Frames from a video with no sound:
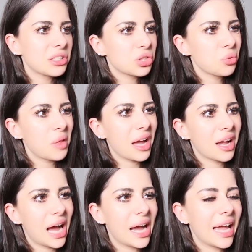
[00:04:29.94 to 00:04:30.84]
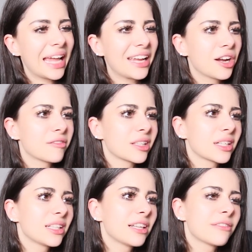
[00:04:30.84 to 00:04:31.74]
I just hope that guy hanging off the
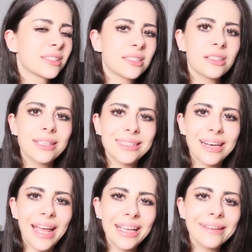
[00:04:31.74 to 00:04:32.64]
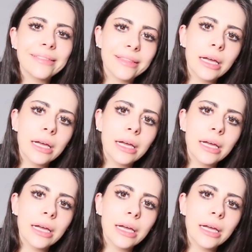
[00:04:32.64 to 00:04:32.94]
cliff still isn't hanging